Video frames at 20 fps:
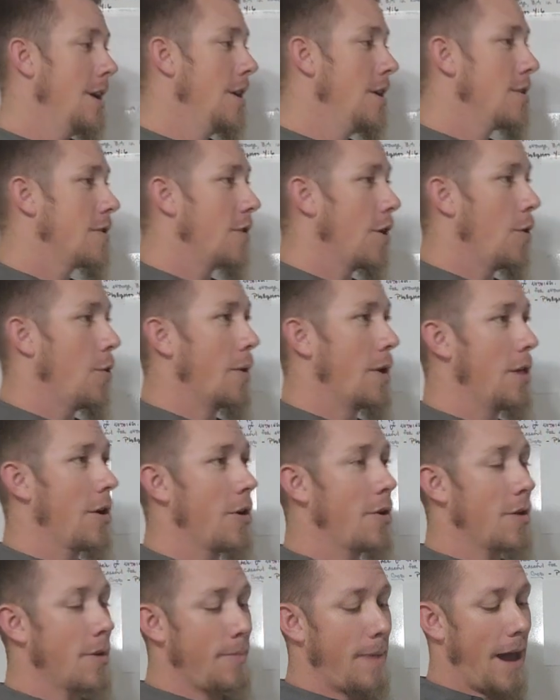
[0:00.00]
So we
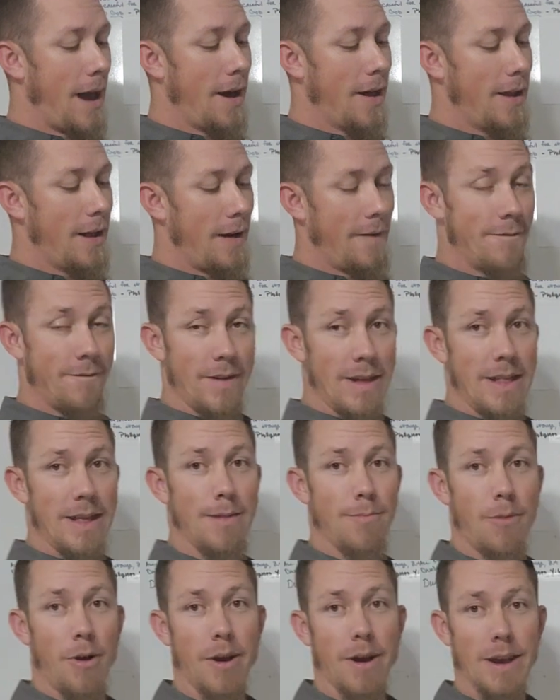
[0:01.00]
learned about
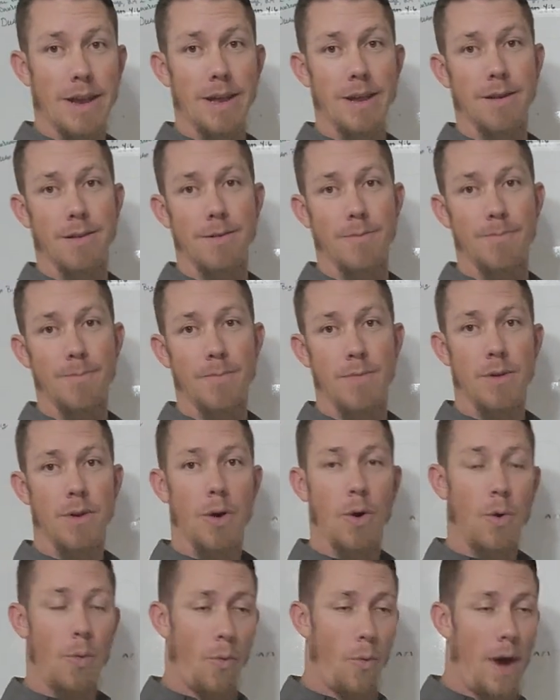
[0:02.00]
affiliate marketing,
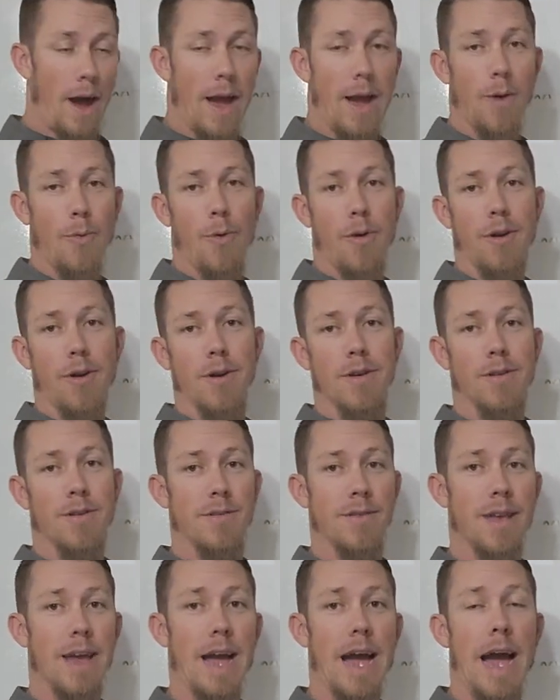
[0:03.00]
why it works,
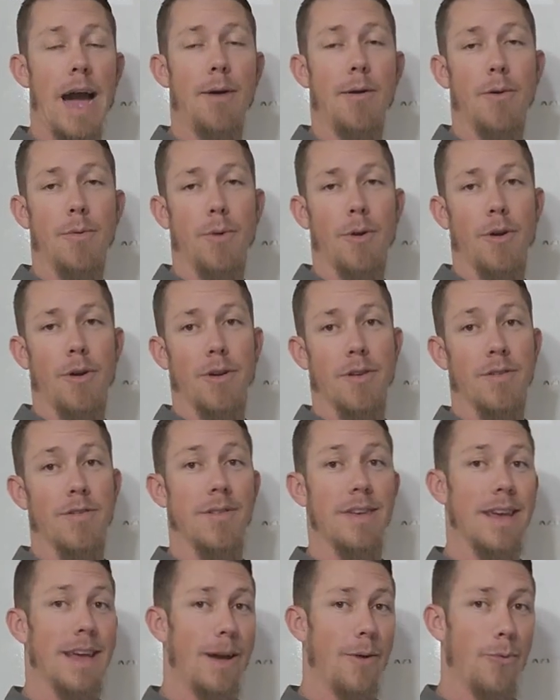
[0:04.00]
how it works,
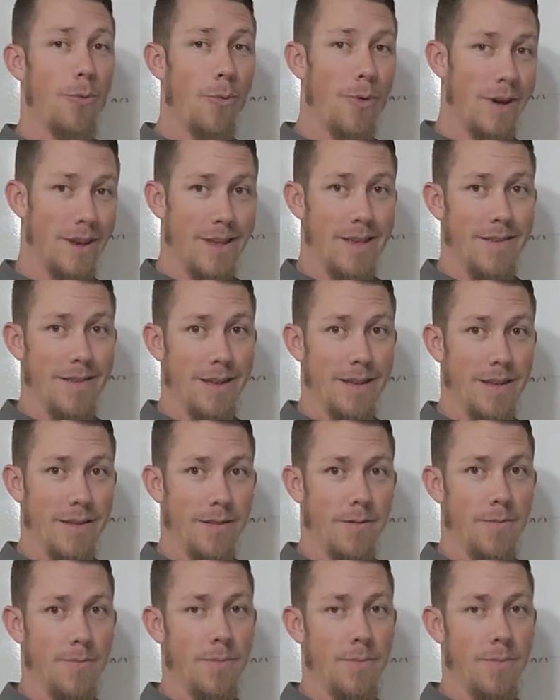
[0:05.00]
and what is it.